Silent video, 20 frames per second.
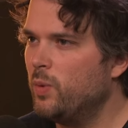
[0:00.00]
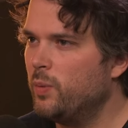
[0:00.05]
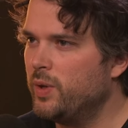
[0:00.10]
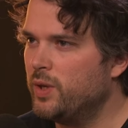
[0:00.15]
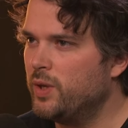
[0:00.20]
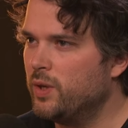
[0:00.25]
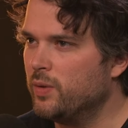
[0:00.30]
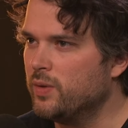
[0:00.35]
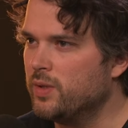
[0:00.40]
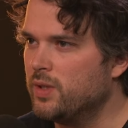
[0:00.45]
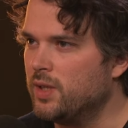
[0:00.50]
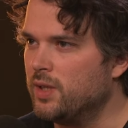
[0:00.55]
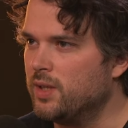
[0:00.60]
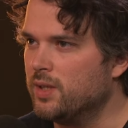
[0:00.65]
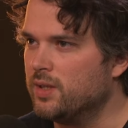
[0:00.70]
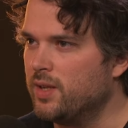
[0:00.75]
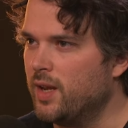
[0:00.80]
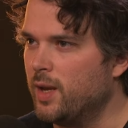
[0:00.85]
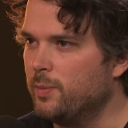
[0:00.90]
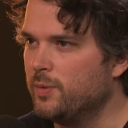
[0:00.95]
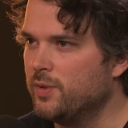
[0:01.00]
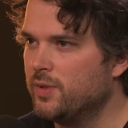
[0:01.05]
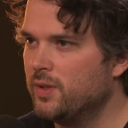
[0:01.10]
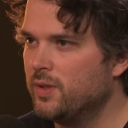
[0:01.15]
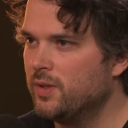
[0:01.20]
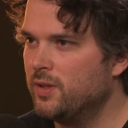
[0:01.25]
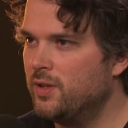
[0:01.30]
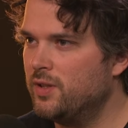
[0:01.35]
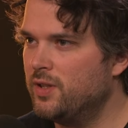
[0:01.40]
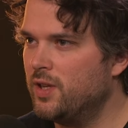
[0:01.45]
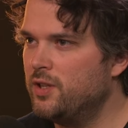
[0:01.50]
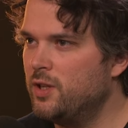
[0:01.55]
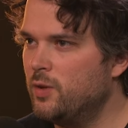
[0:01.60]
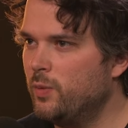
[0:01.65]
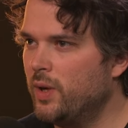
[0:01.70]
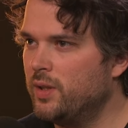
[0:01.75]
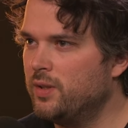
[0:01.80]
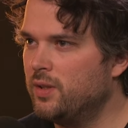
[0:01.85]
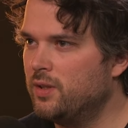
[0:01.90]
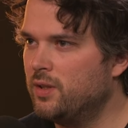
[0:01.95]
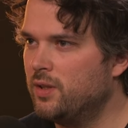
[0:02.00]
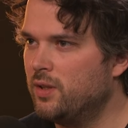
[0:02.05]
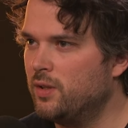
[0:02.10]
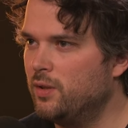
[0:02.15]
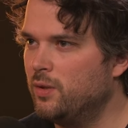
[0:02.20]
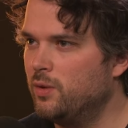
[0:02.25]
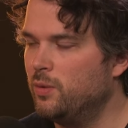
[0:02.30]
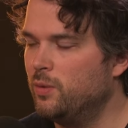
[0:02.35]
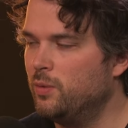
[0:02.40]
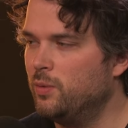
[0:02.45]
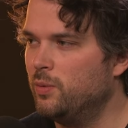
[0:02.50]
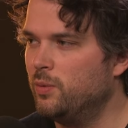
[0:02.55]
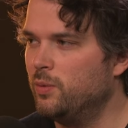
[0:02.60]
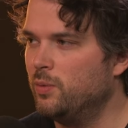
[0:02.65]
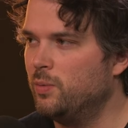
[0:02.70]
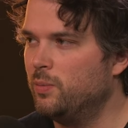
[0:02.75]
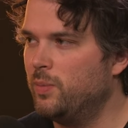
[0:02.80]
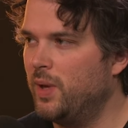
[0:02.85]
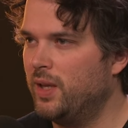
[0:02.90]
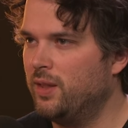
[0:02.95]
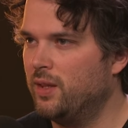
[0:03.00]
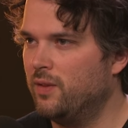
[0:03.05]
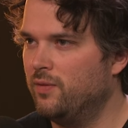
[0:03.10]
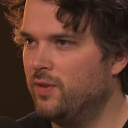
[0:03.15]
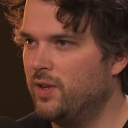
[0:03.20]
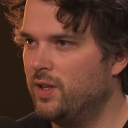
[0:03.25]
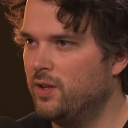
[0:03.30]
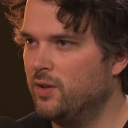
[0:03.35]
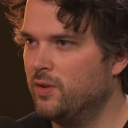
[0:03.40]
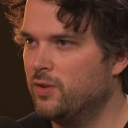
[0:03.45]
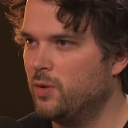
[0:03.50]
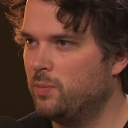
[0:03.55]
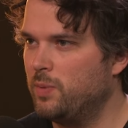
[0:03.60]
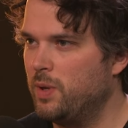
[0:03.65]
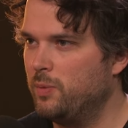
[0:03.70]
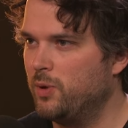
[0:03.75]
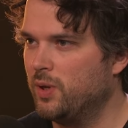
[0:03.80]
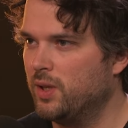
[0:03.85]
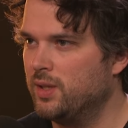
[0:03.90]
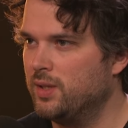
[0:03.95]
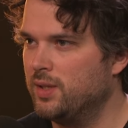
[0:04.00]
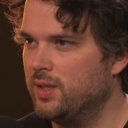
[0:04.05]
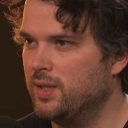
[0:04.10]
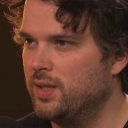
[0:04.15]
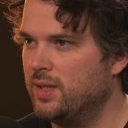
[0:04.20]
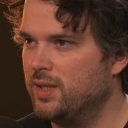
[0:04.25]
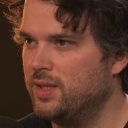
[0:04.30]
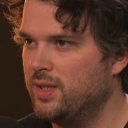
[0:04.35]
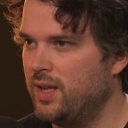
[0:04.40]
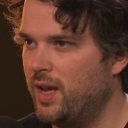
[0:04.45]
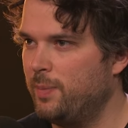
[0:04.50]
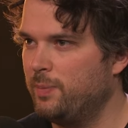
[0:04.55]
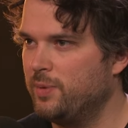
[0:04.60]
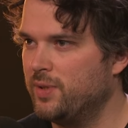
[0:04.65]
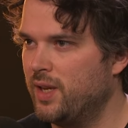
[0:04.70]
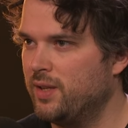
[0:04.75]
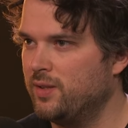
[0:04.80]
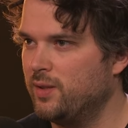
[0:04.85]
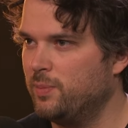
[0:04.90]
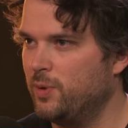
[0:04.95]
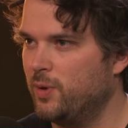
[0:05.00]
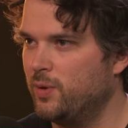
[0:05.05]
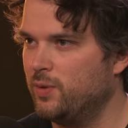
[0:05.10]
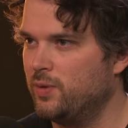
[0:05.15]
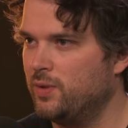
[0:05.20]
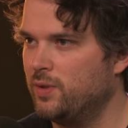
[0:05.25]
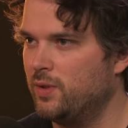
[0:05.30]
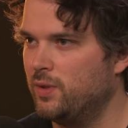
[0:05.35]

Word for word: when we don't see the steps? You said you wanted to make the video so people could see the steps as opposed